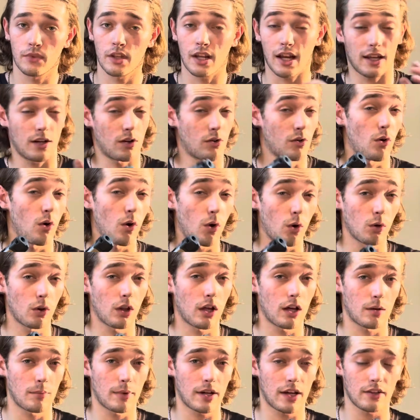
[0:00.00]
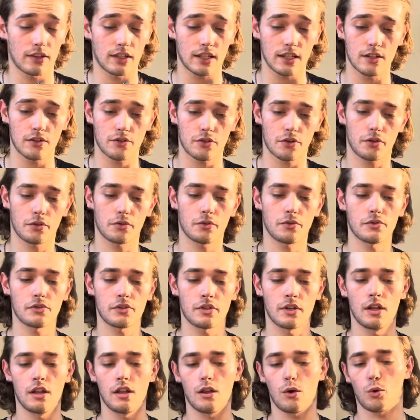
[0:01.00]
I don't know a whole lot about the
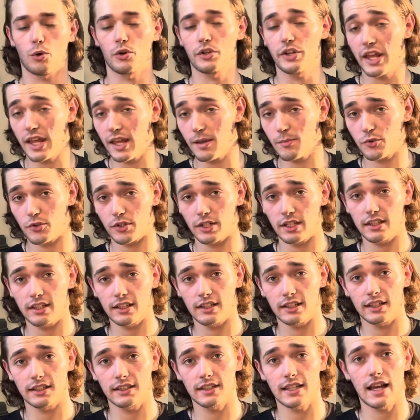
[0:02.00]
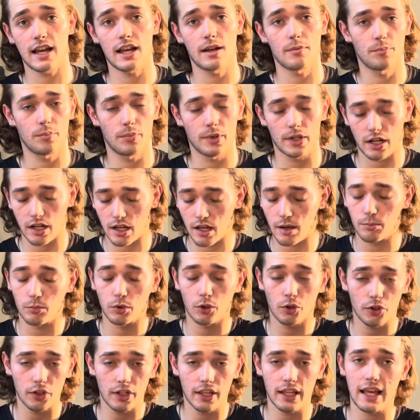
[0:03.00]
internals or names or anything like that, but I'm
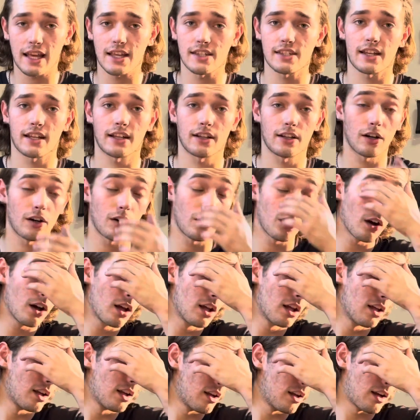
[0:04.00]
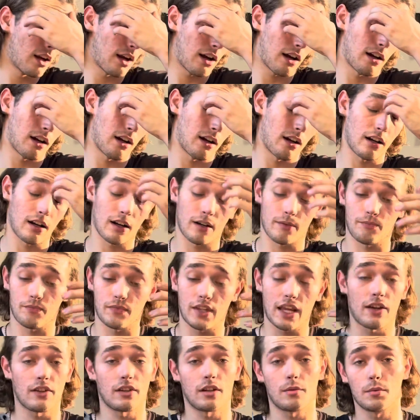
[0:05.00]
learning as I go. Now
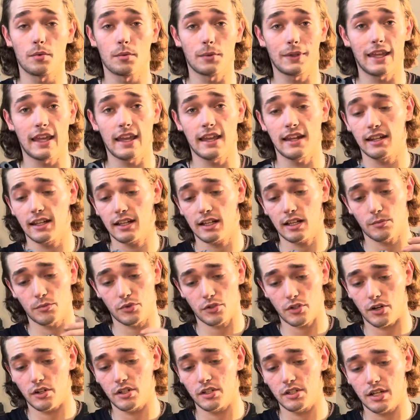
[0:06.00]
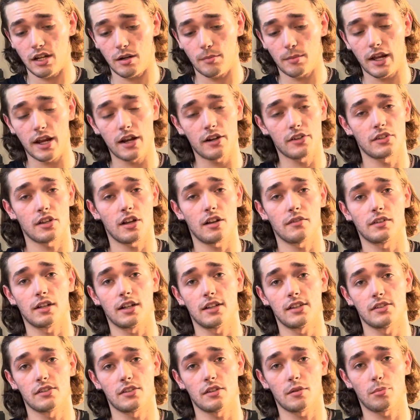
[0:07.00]
that I'm a mechanic, I'm starting to tear my airsoft
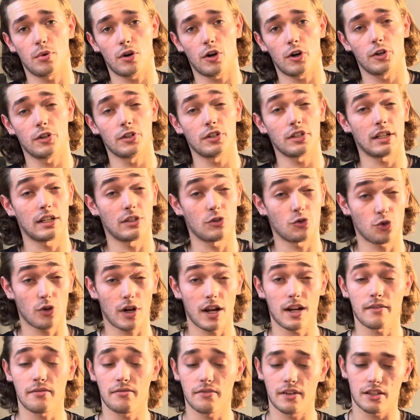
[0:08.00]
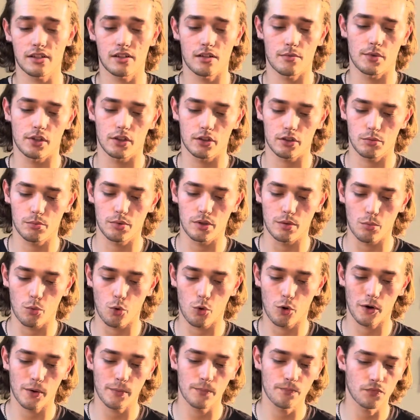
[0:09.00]
guns apart and try to fix them a little bit
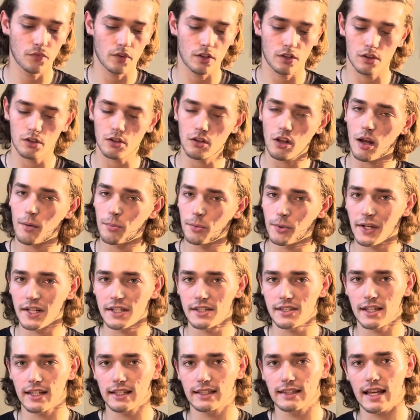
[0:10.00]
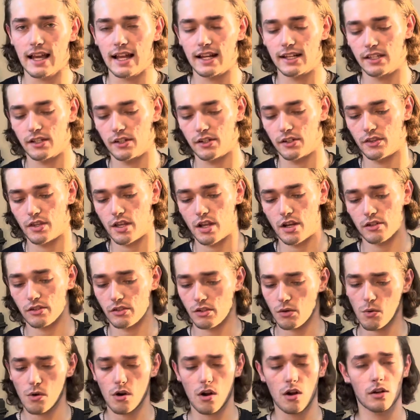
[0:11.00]
more. Little upgrades like that here and there.
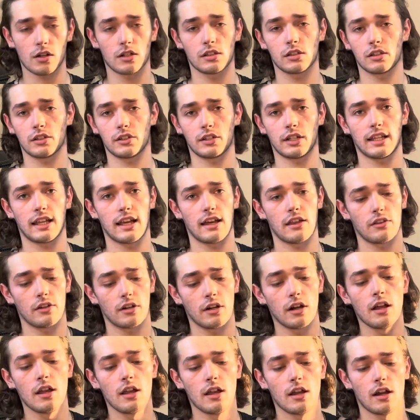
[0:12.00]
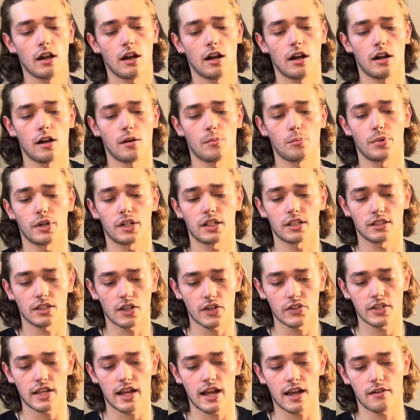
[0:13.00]
So we're all going to learn together. But it
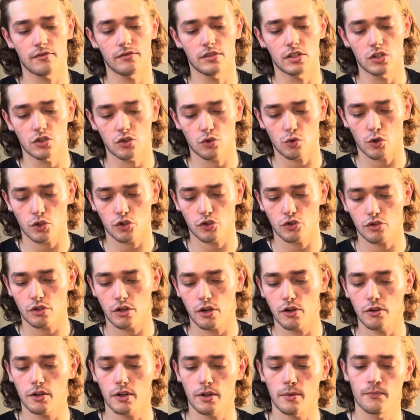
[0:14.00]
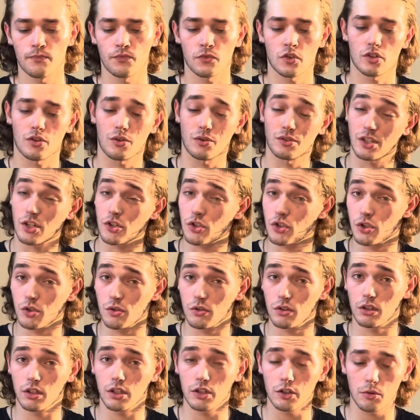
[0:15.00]
does have the short stroke, so it does shoot
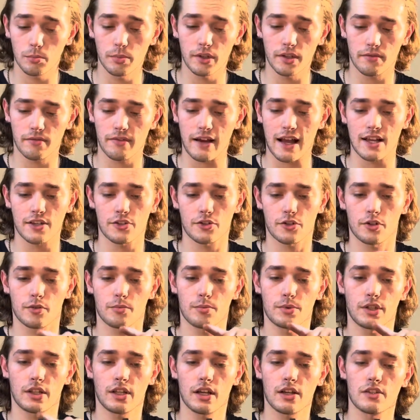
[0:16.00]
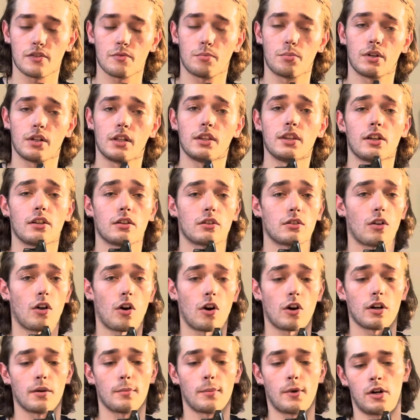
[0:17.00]
a little bit faster because of putting the little
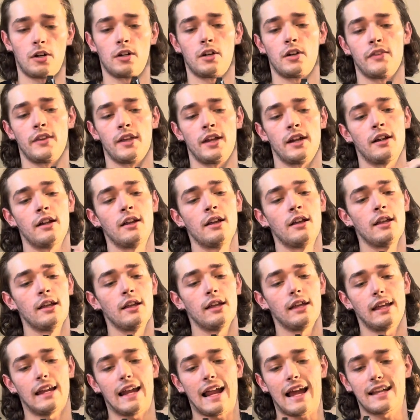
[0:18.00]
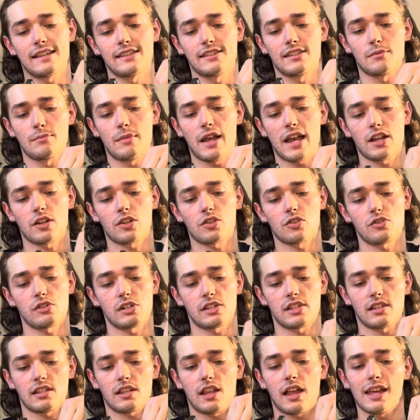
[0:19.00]
RMR on there. It adds some extra
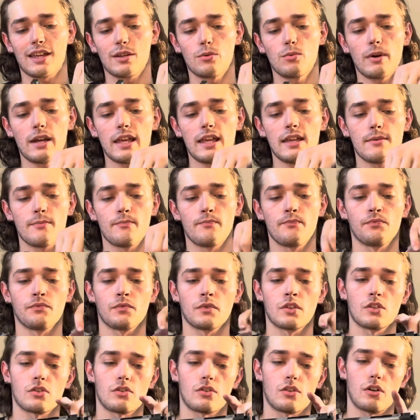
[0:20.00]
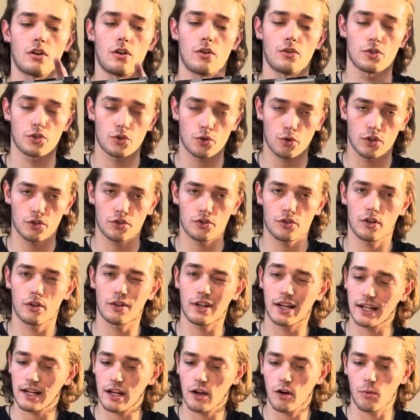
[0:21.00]
slide weight. So the short stroke
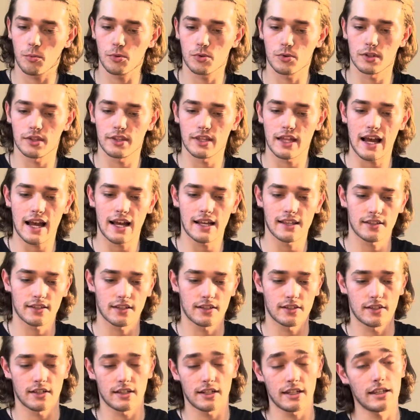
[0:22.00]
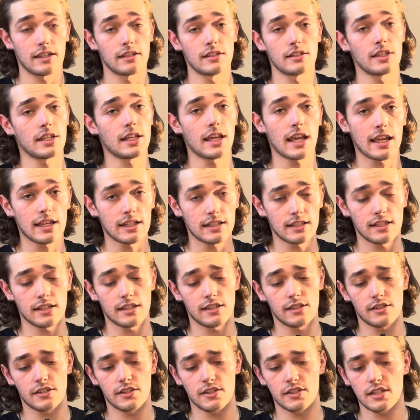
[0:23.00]
kind of helps with that, since it is the
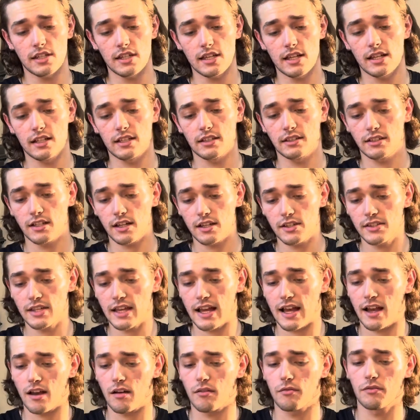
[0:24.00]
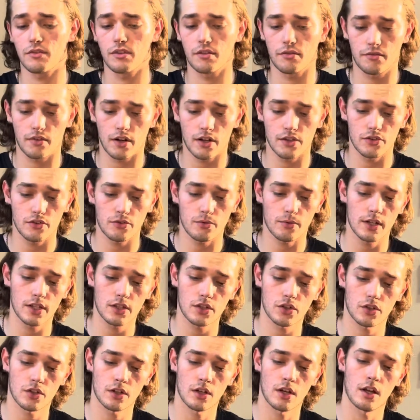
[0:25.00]
18C, and it does have the fun
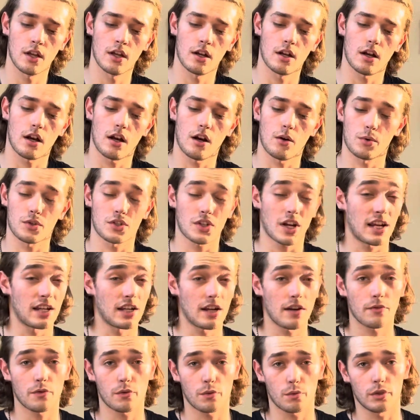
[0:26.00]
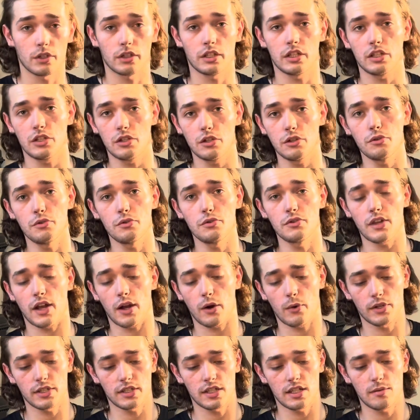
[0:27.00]
switch, which I never really use. I
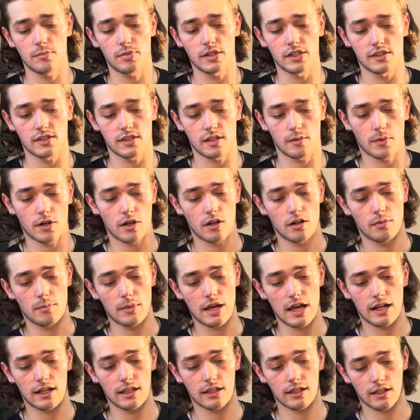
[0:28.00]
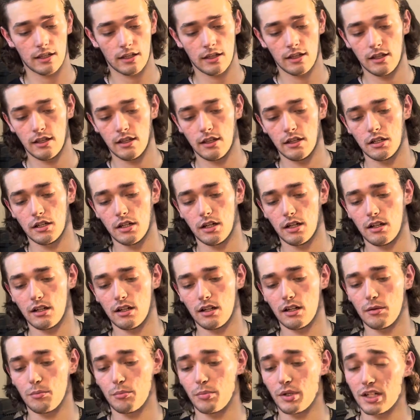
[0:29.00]
always keep it in semi-automatic.
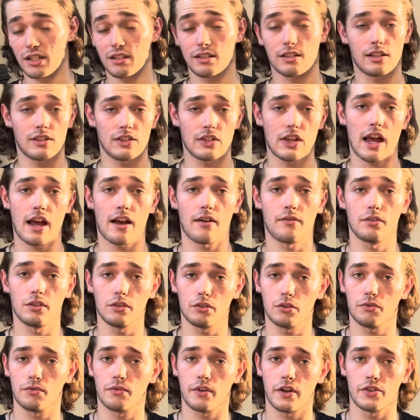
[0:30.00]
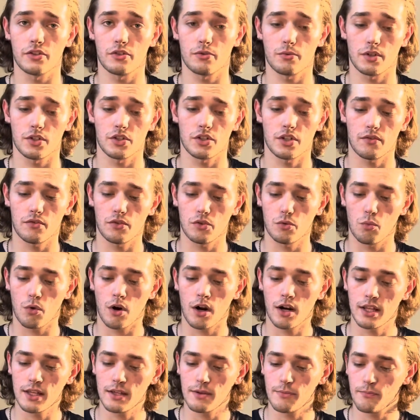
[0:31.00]
But it does have the little fun switch if you
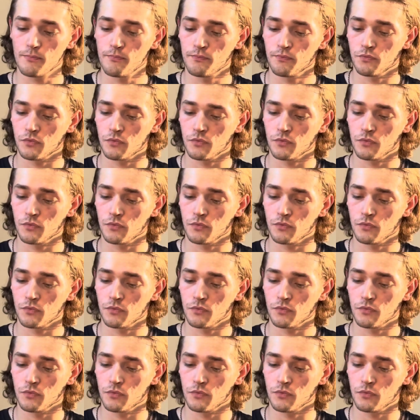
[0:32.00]
want it.